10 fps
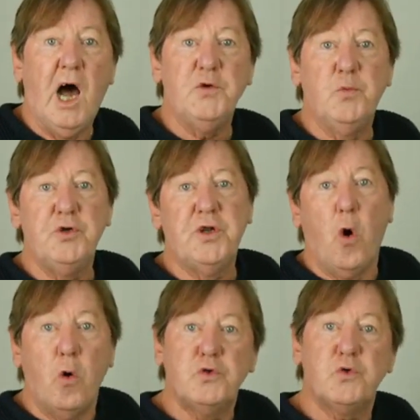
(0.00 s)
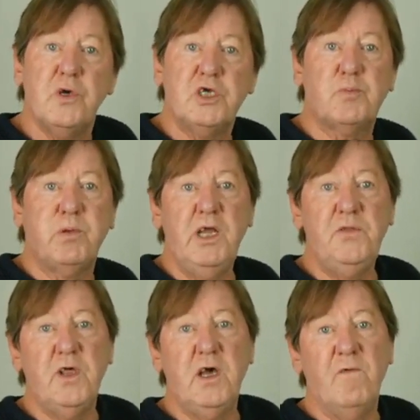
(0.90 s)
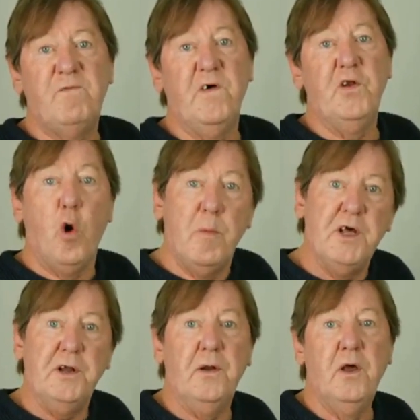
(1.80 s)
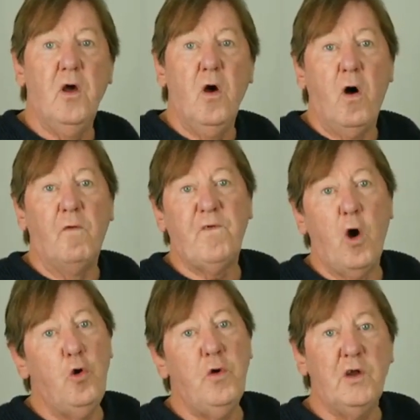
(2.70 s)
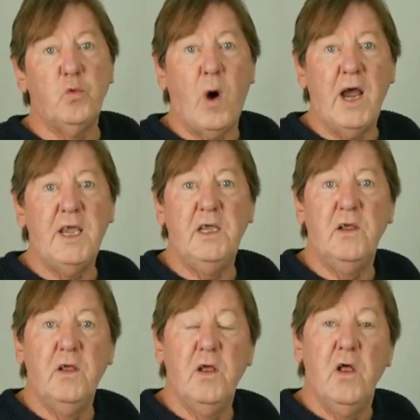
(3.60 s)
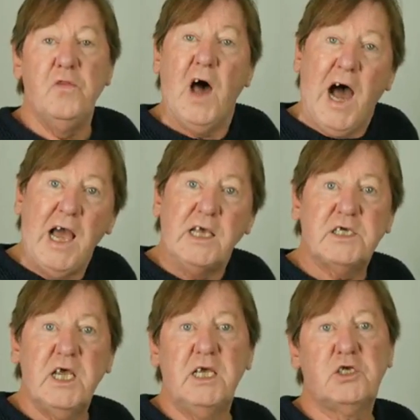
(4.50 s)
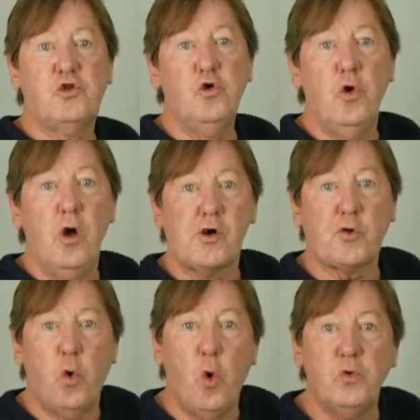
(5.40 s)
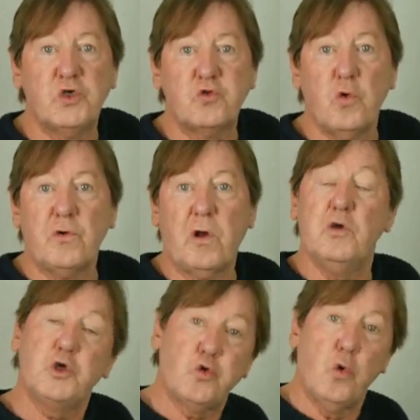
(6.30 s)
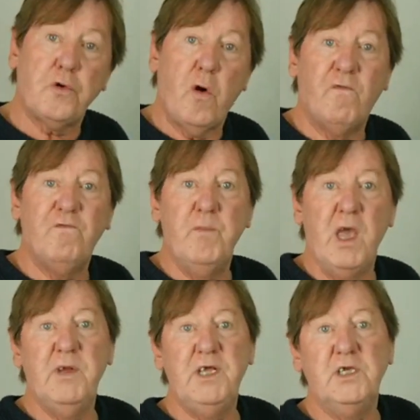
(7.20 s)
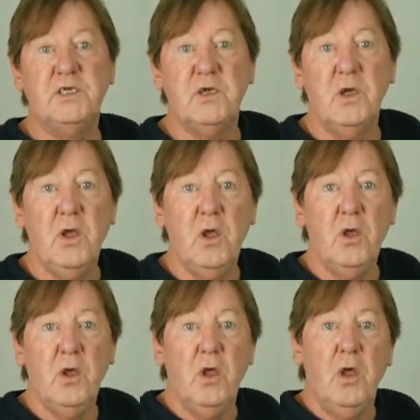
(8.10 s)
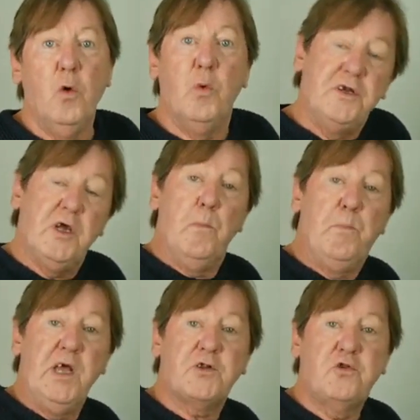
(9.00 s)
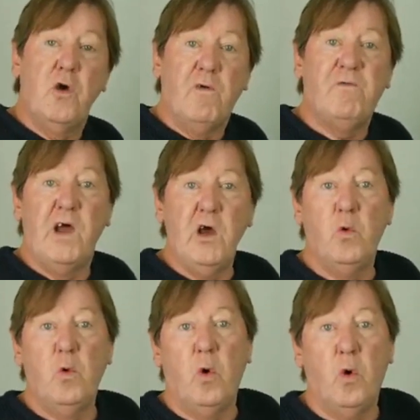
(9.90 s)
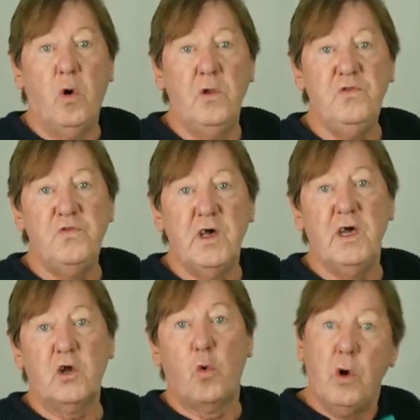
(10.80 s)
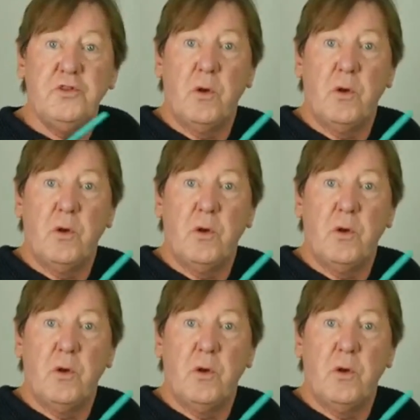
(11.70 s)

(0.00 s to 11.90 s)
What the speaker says: and would also explain the phenomenon of how and why the access to our whole store of memories, when compared to a file on the